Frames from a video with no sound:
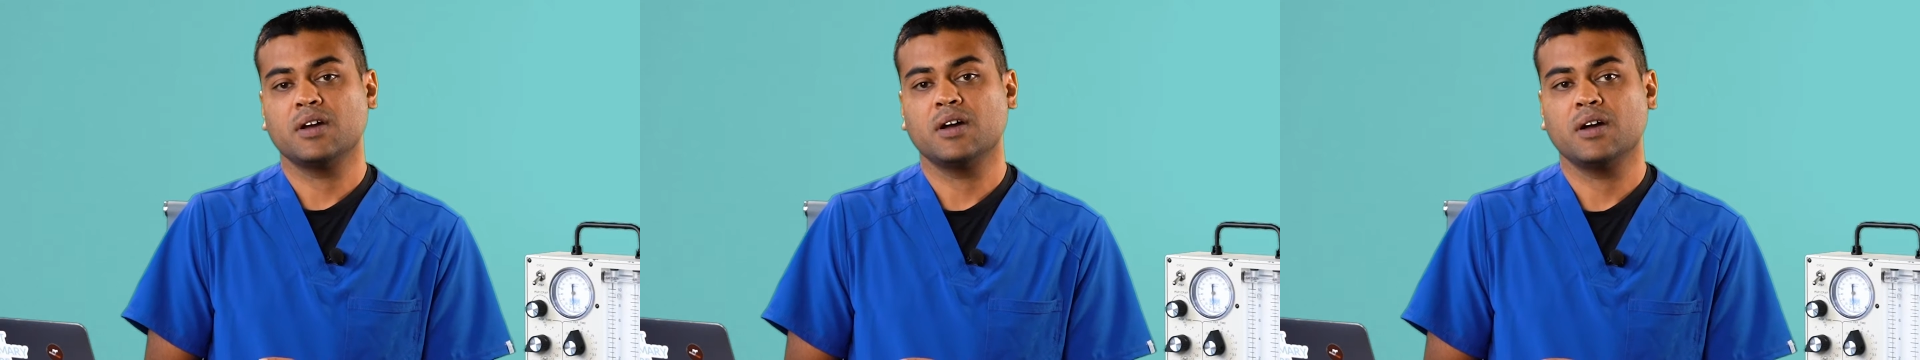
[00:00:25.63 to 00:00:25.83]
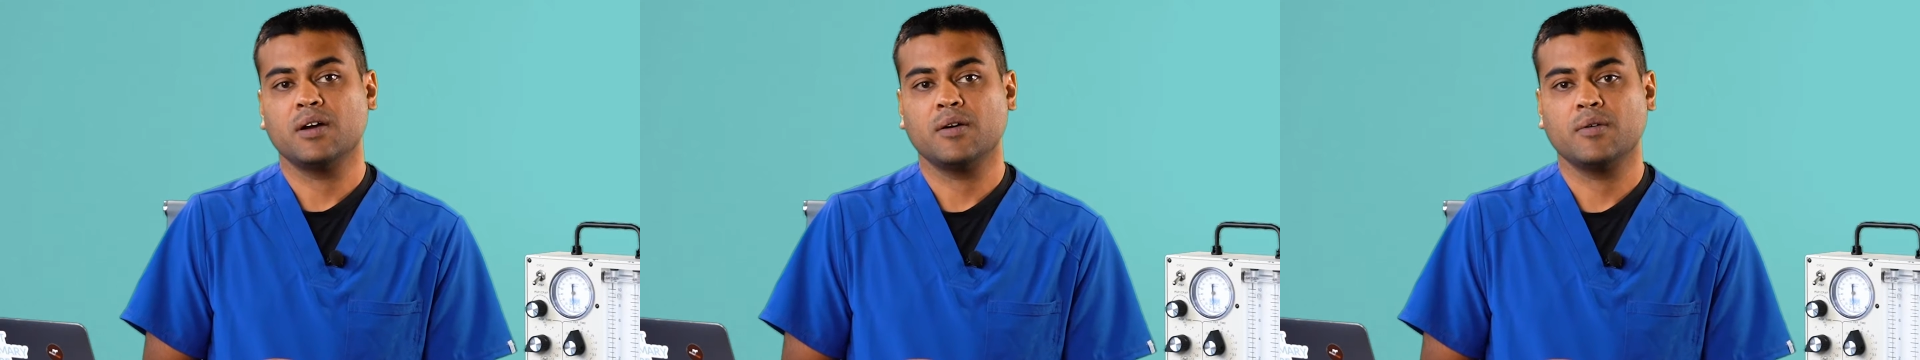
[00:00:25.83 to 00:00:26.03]

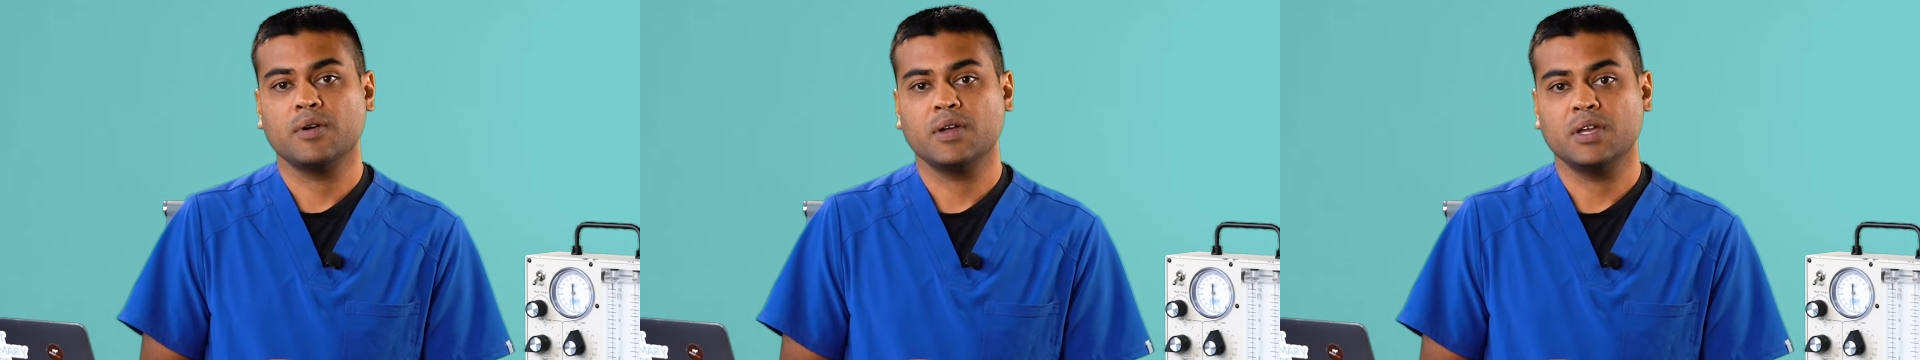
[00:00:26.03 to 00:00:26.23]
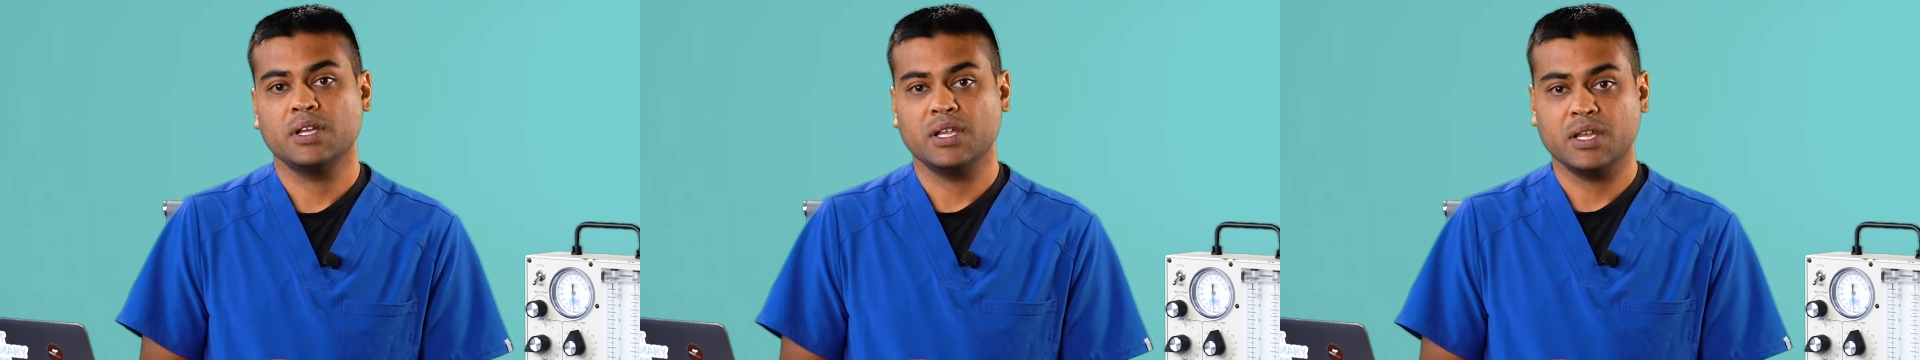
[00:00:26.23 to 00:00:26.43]

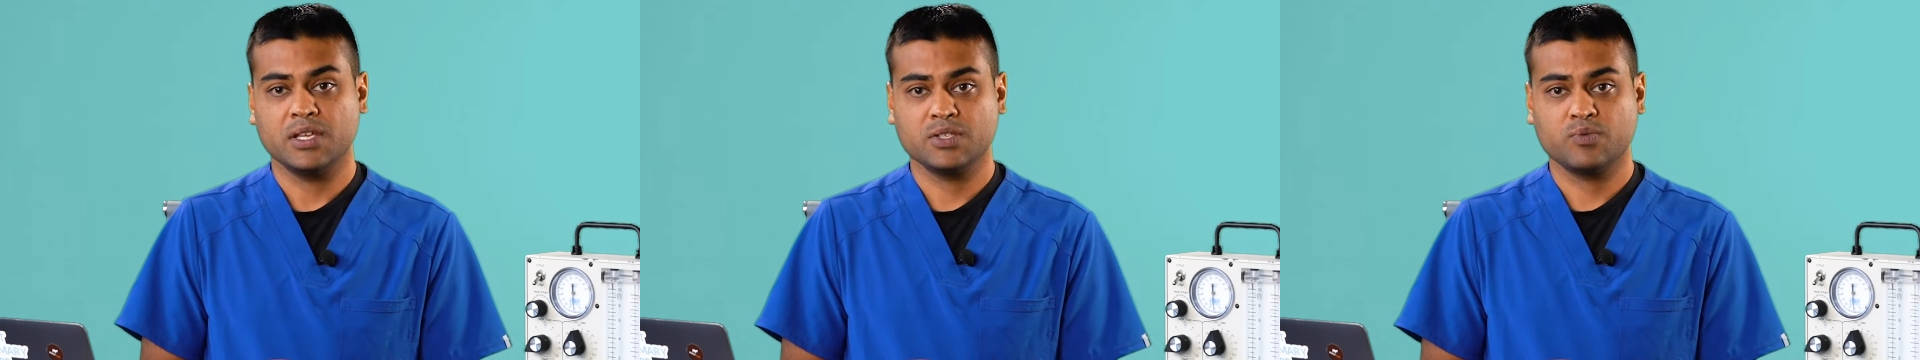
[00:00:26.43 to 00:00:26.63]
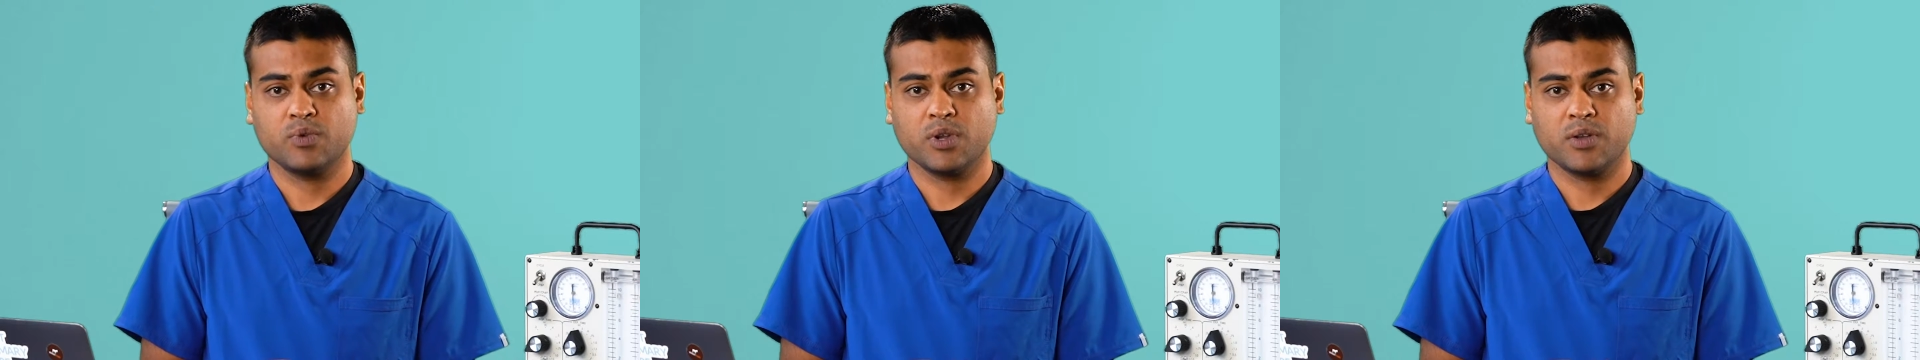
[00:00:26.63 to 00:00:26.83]
Uh, it
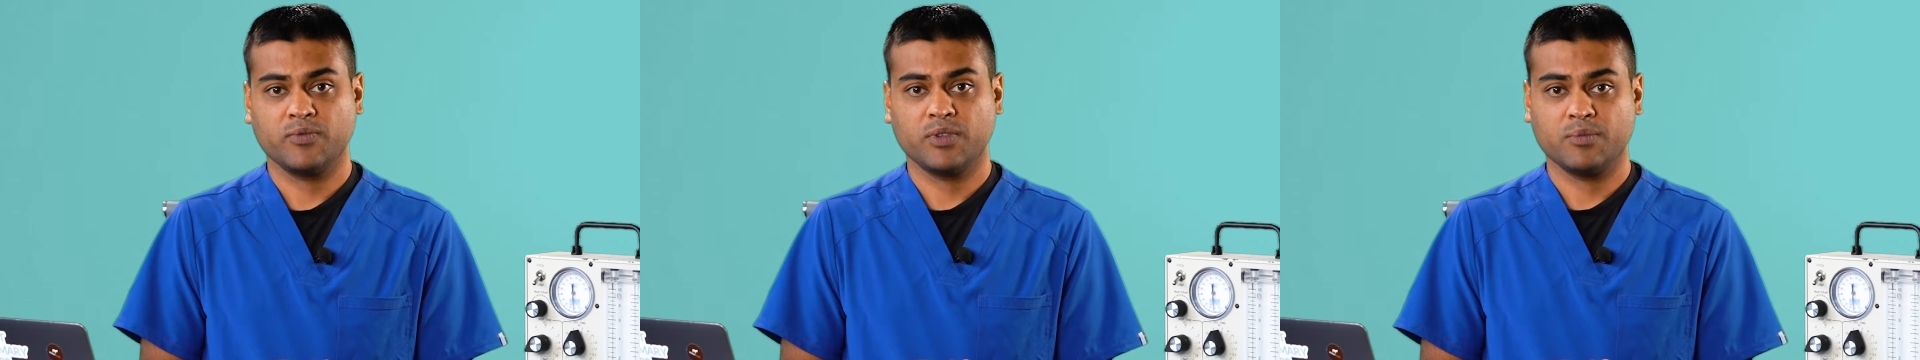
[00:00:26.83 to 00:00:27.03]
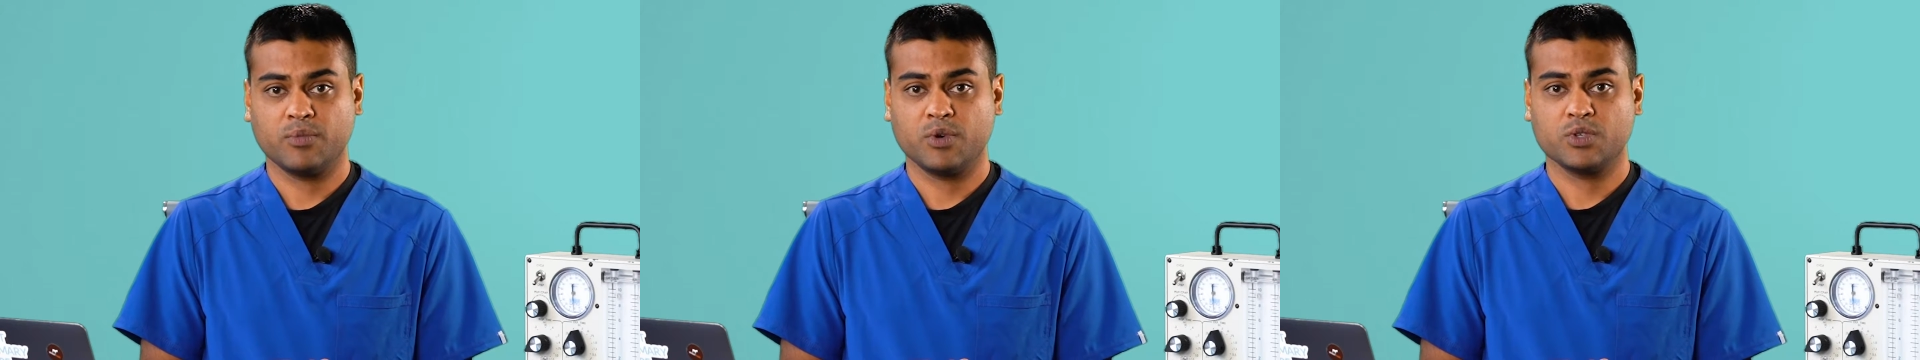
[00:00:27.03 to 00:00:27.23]
is one
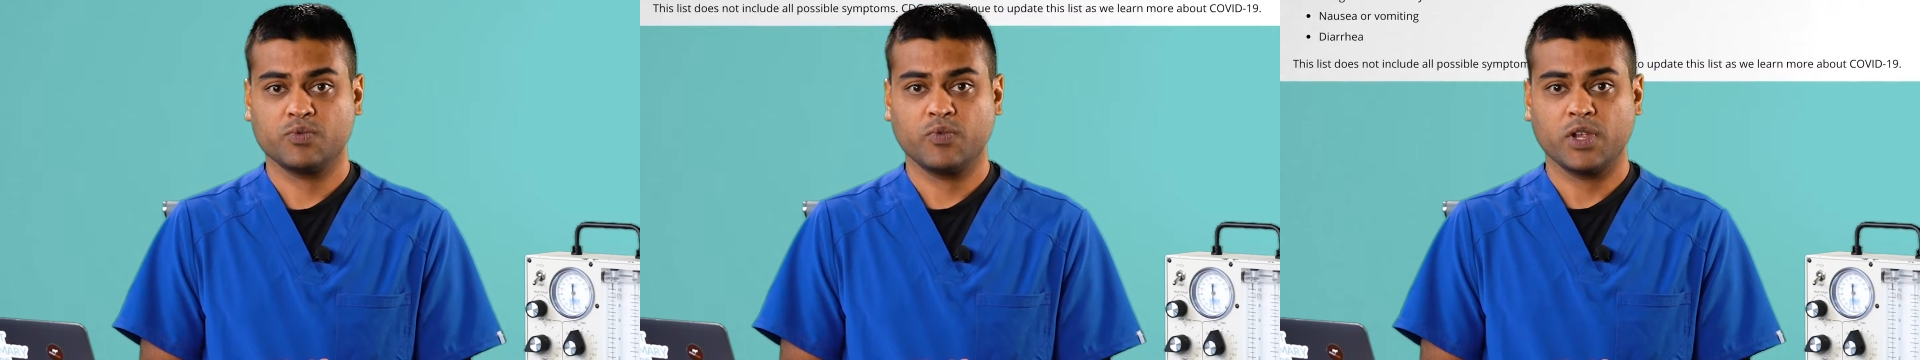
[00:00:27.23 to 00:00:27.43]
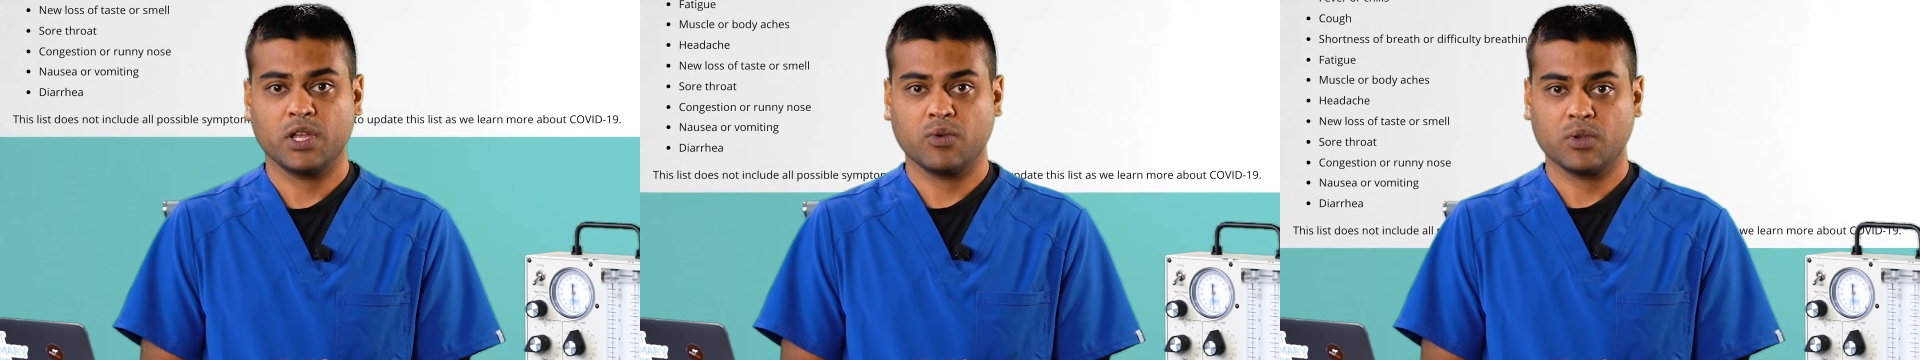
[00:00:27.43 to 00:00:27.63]
of the most
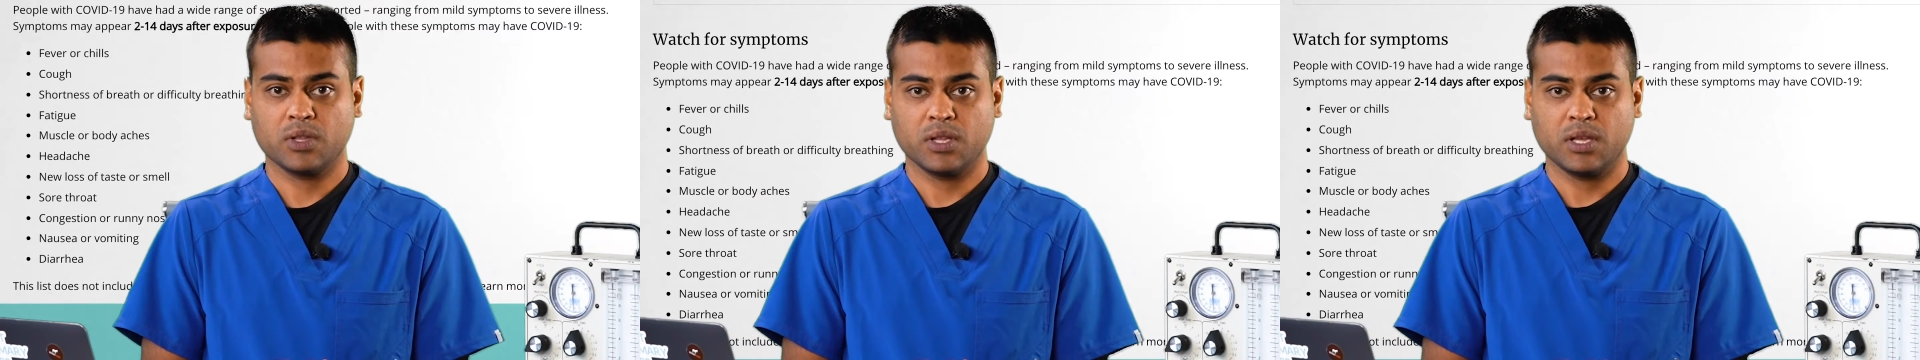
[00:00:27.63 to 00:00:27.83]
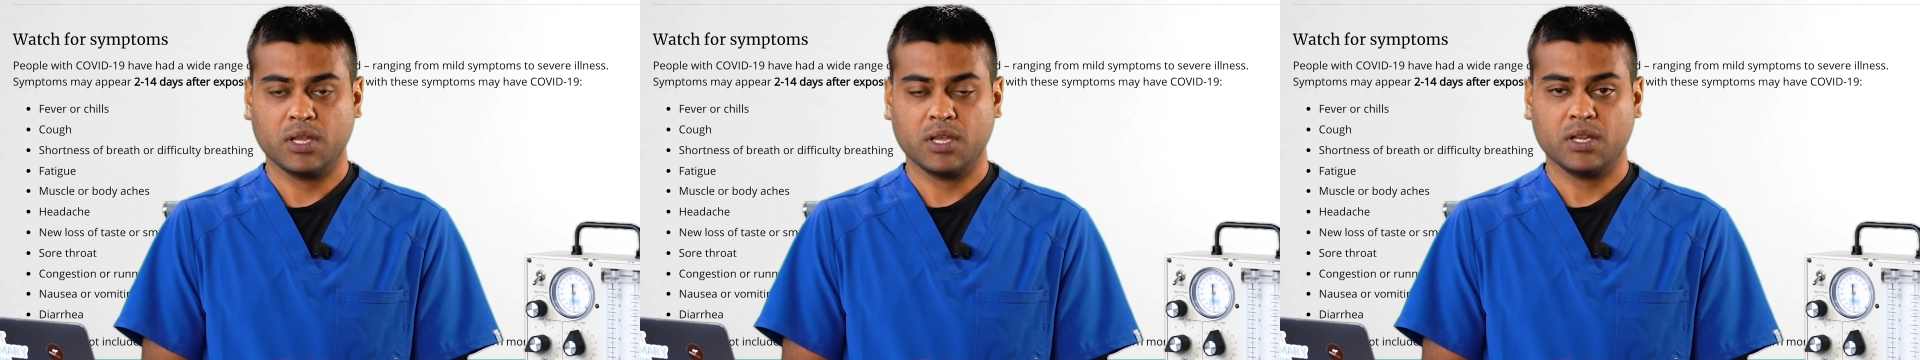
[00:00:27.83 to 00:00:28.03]

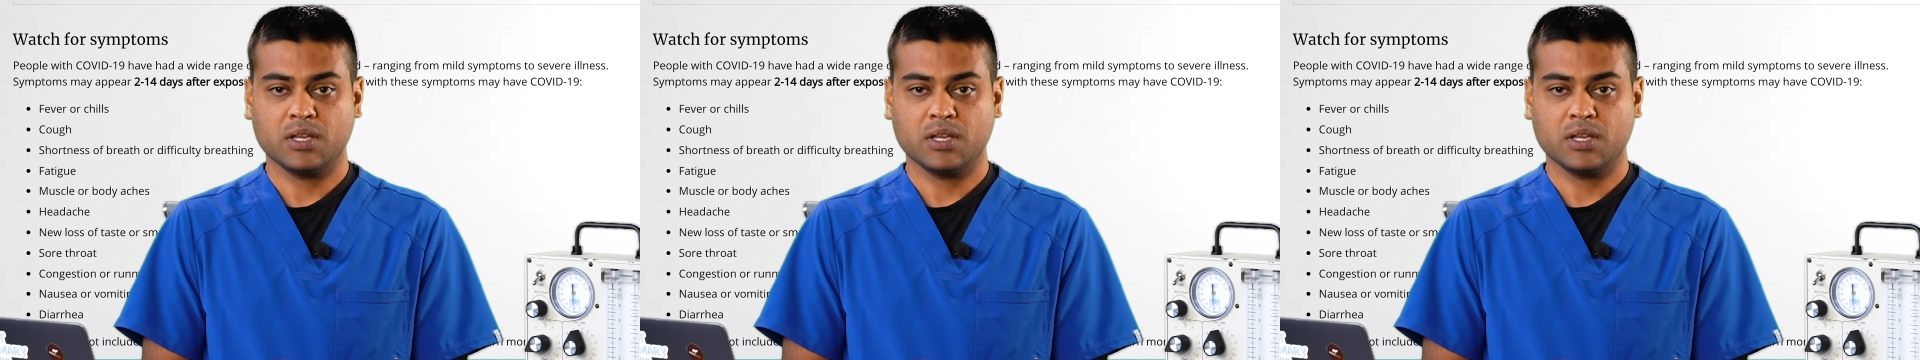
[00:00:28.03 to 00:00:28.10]
frequently